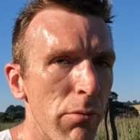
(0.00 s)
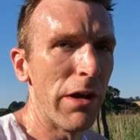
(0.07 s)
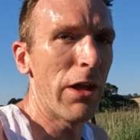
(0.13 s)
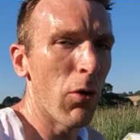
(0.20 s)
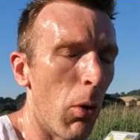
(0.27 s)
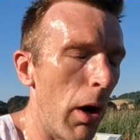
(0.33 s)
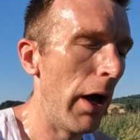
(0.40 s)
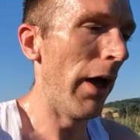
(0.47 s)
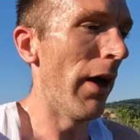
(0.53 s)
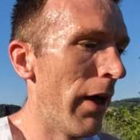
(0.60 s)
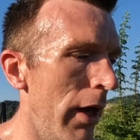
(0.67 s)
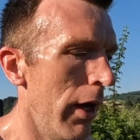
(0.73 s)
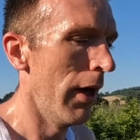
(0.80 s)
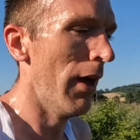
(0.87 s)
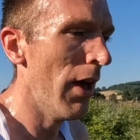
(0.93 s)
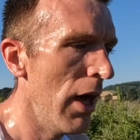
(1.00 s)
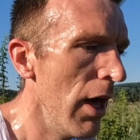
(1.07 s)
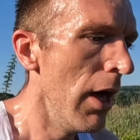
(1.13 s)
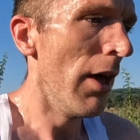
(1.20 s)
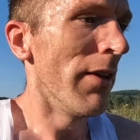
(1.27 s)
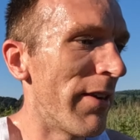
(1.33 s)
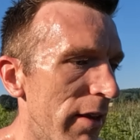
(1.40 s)
and really quiet.
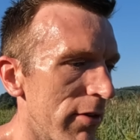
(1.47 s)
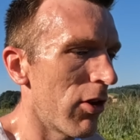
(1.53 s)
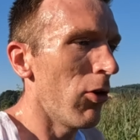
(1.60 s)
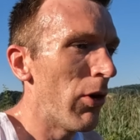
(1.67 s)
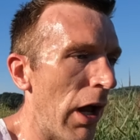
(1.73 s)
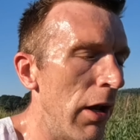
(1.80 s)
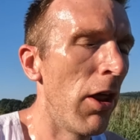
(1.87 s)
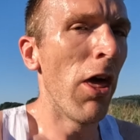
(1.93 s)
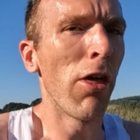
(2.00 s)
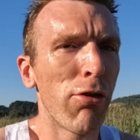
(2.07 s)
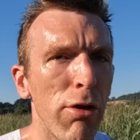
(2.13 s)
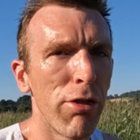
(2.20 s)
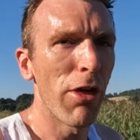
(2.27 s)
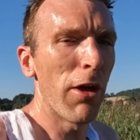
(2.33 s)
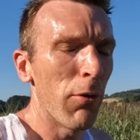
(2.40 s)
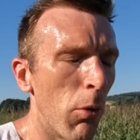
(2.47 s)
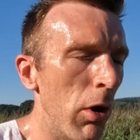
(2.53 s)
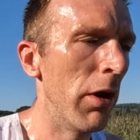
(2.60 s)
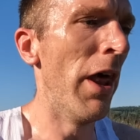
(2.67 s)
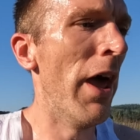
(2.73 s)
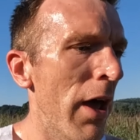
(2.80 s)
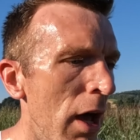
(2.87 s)
So that's two done,
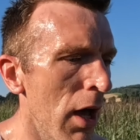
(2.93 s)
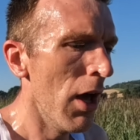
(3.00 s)
231,